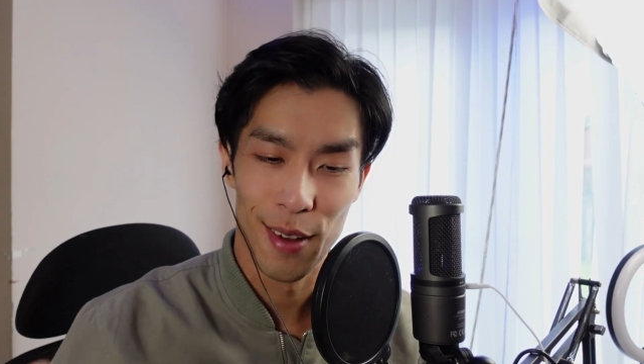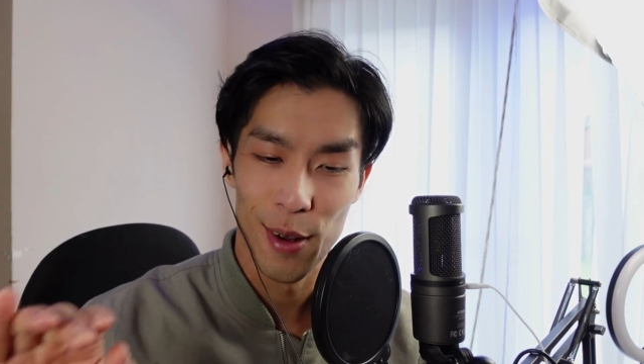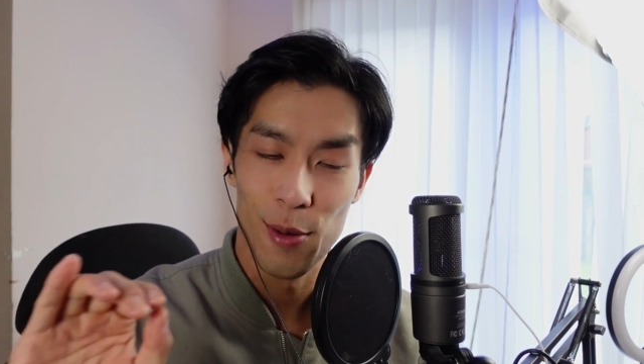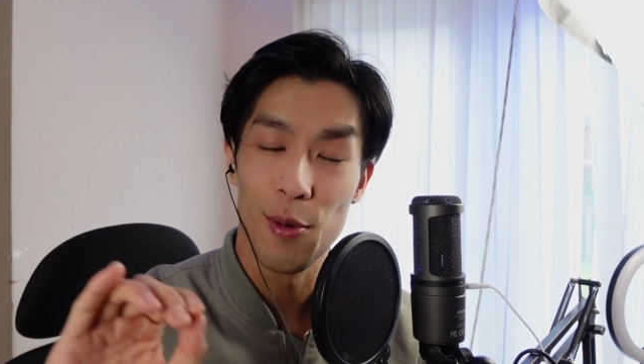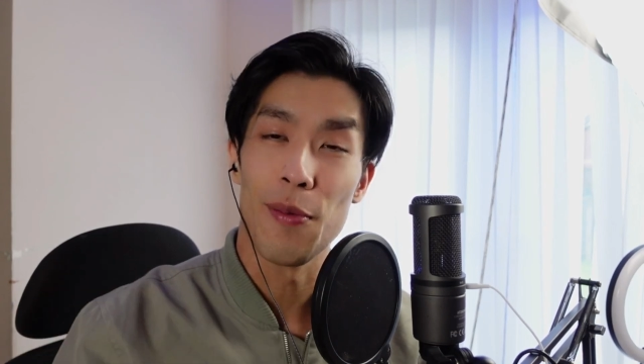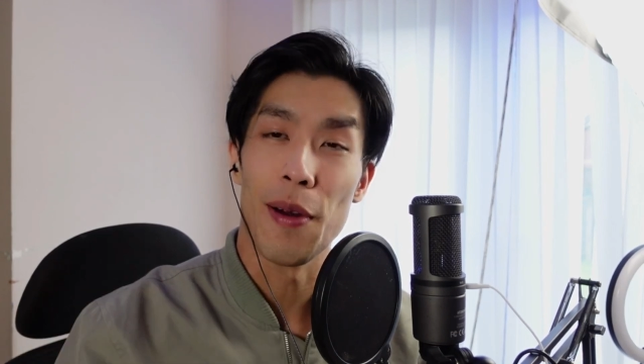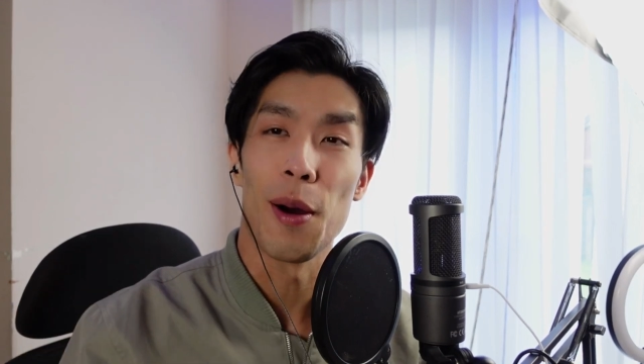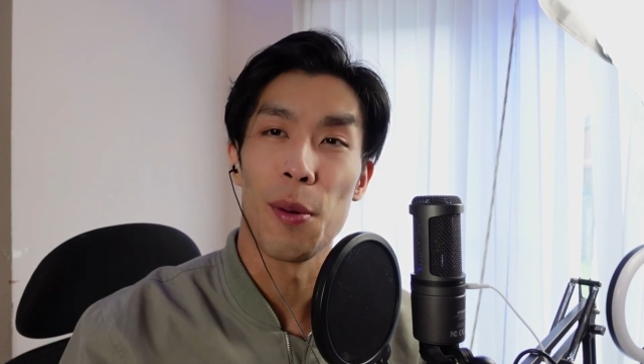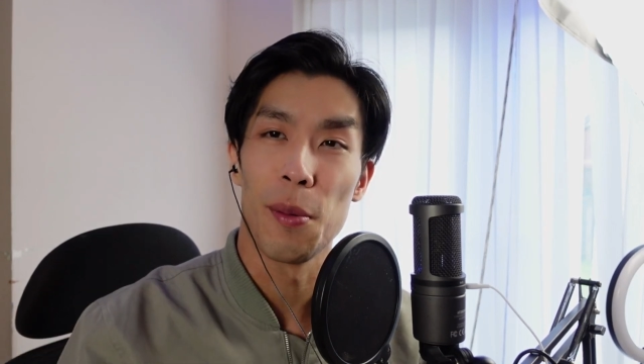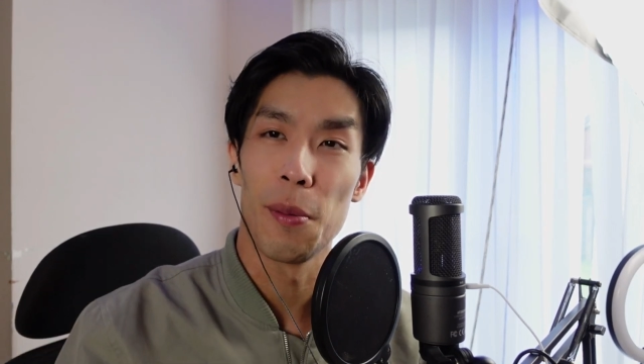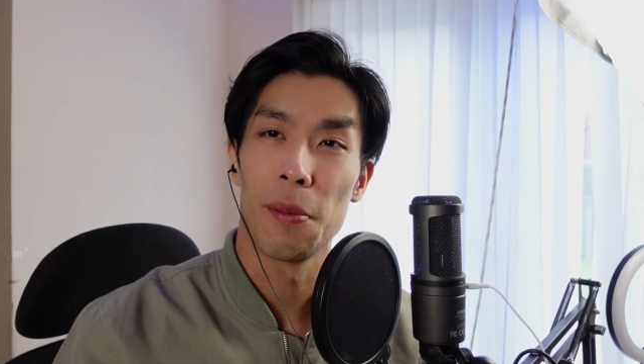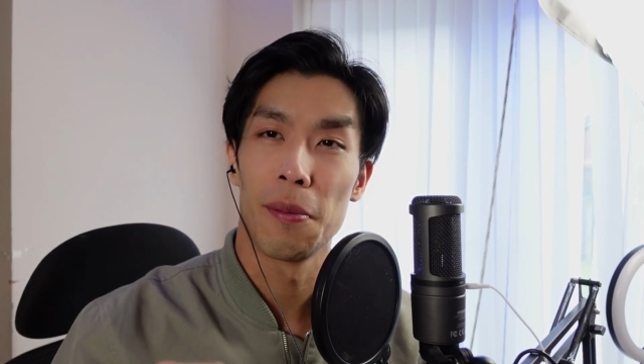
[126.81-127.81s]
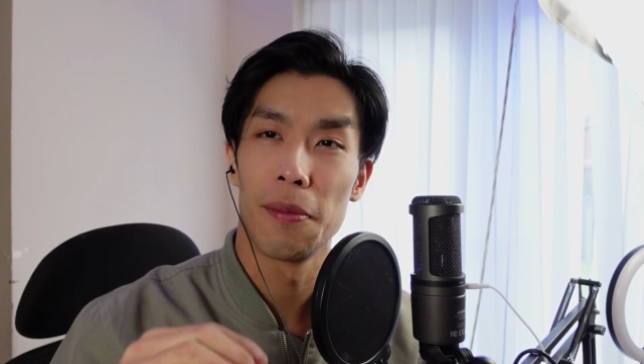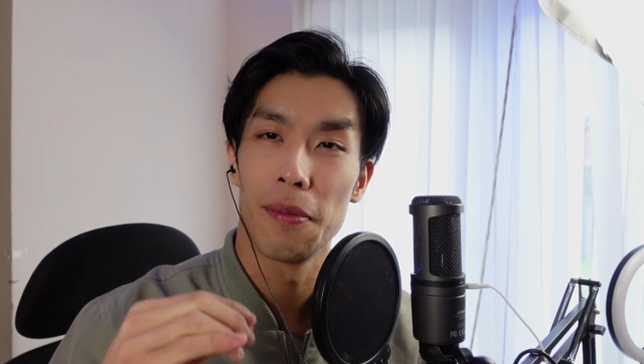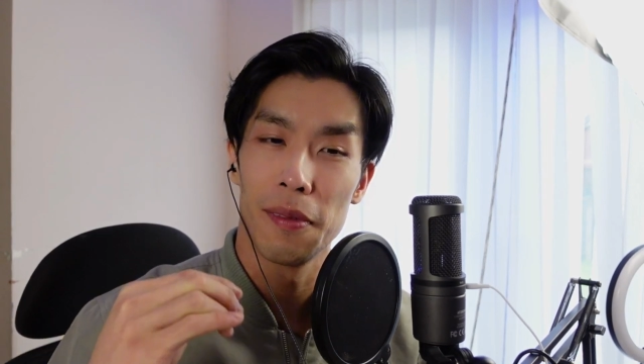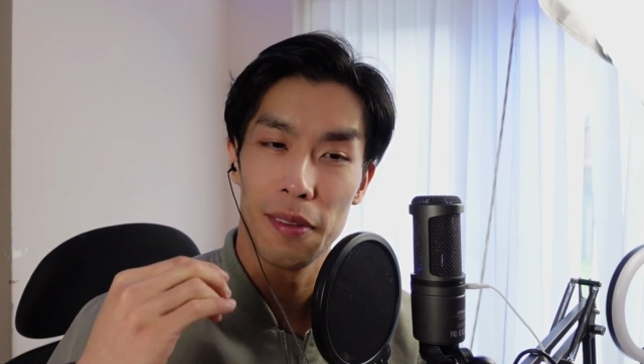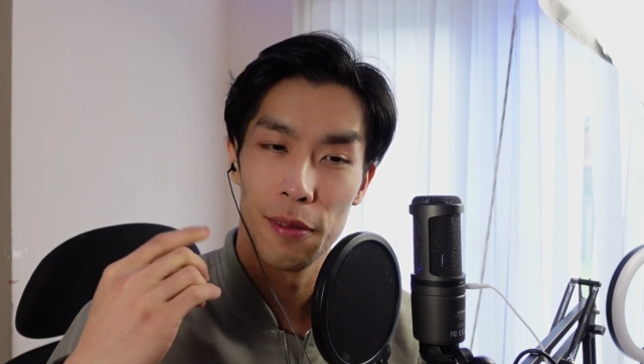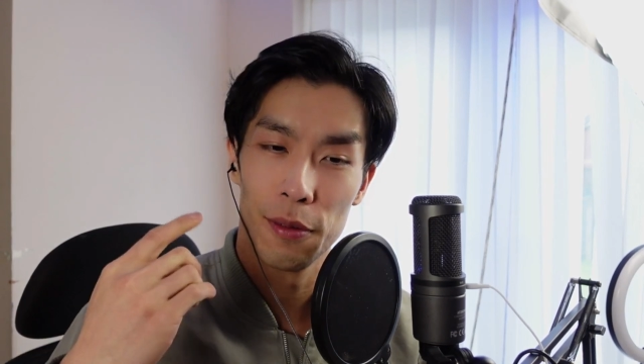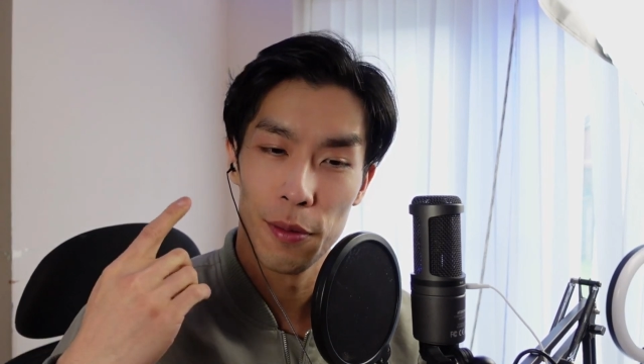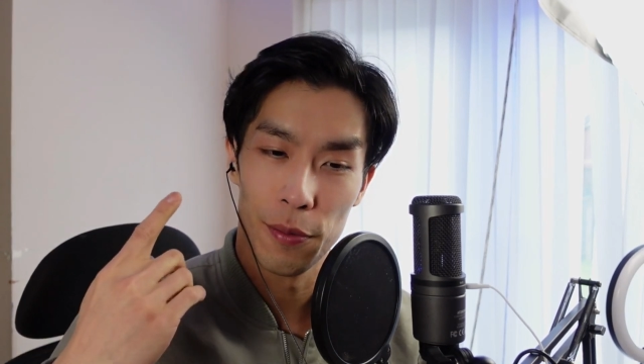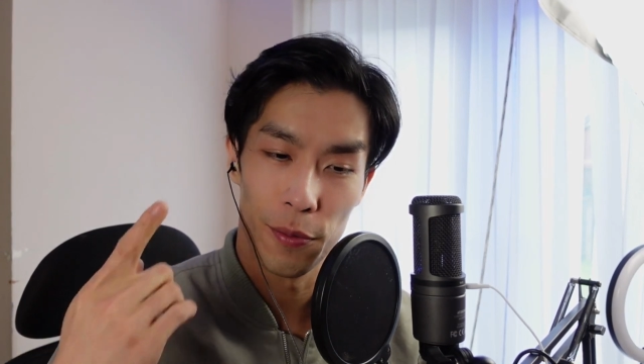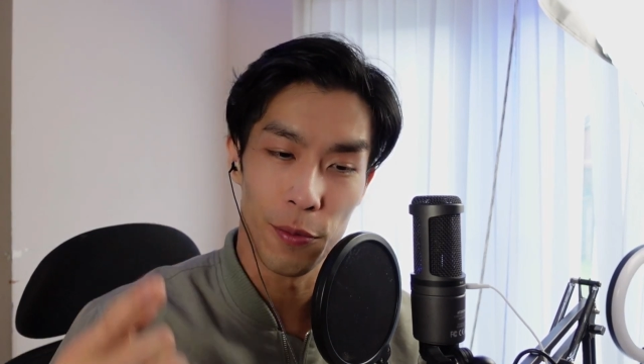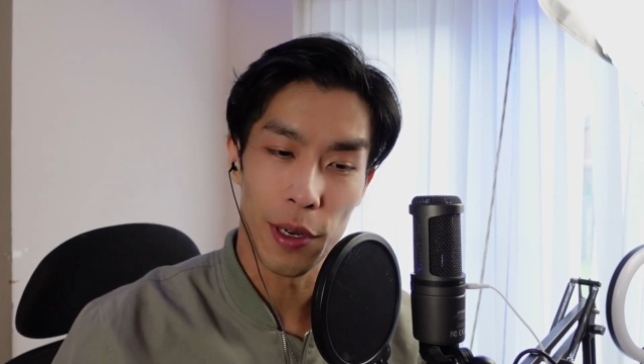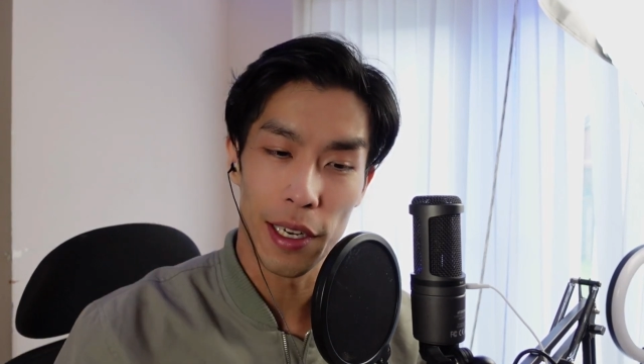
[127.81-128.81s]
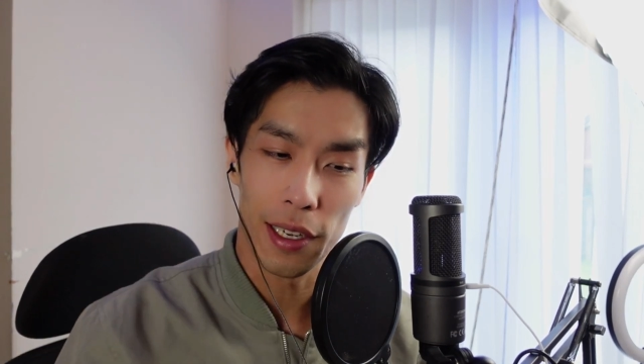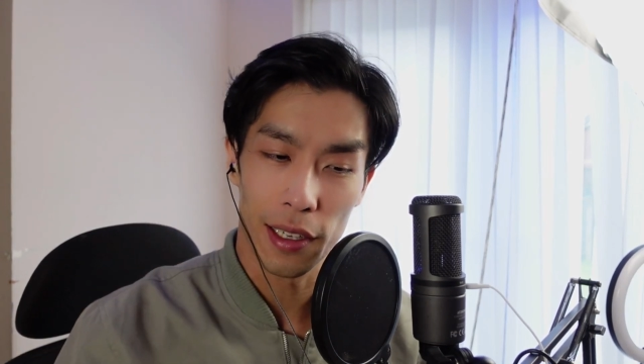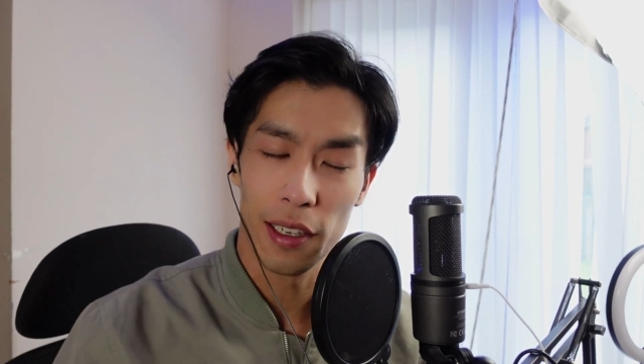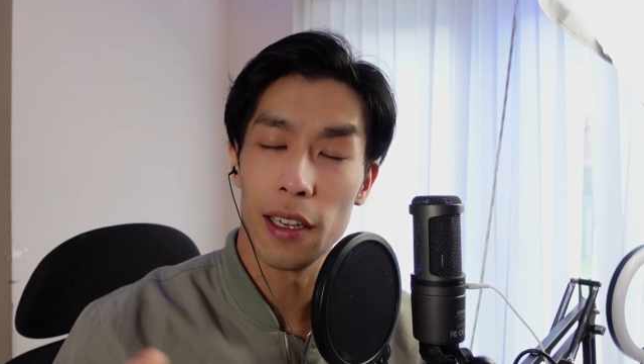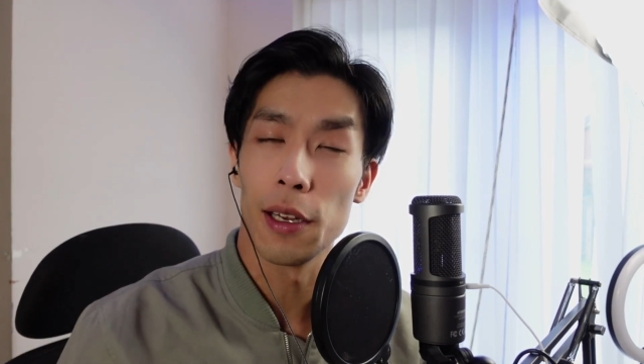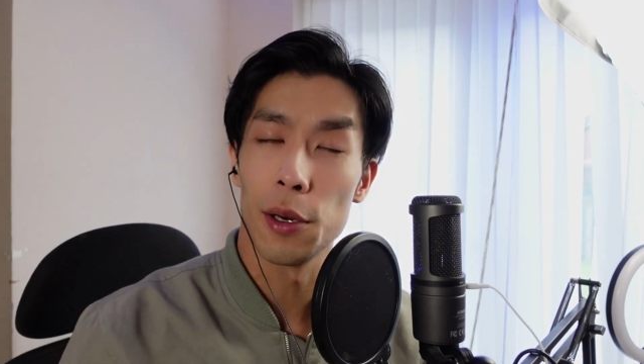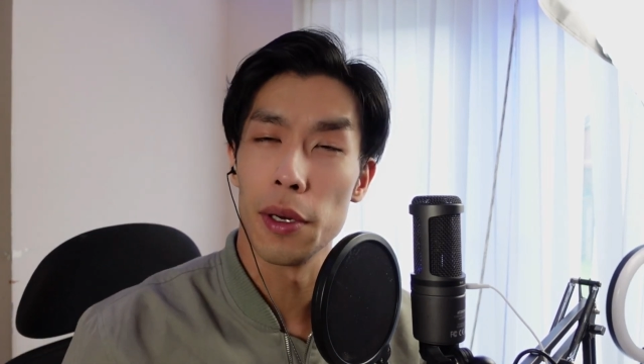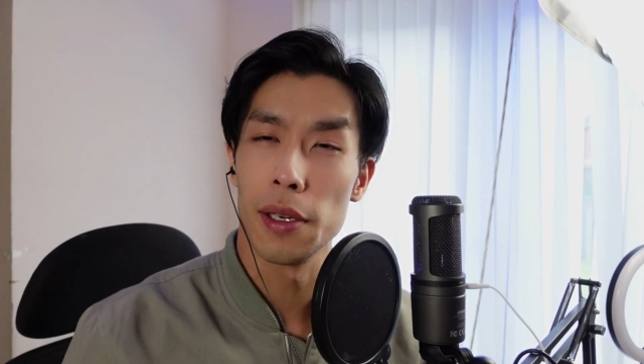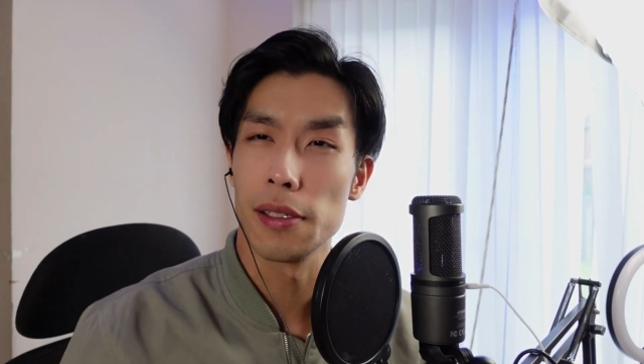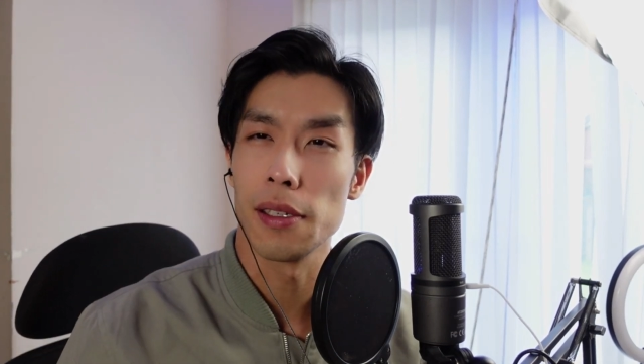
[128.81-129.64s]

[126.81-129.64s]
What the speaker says: without reading the lyrics,